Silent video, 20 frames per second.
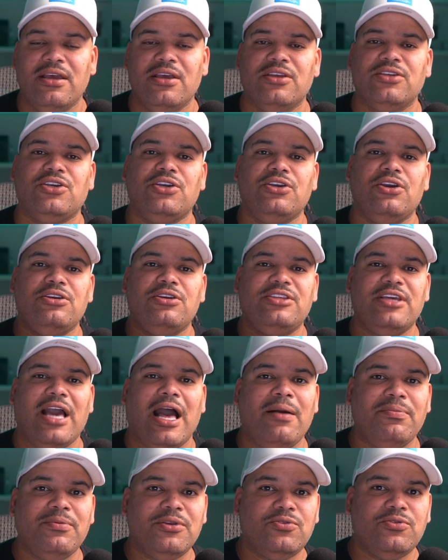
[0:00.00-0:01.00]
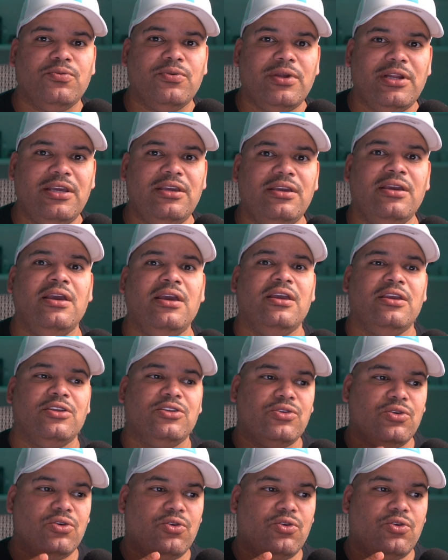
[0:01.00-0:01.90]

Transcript: So your job is really to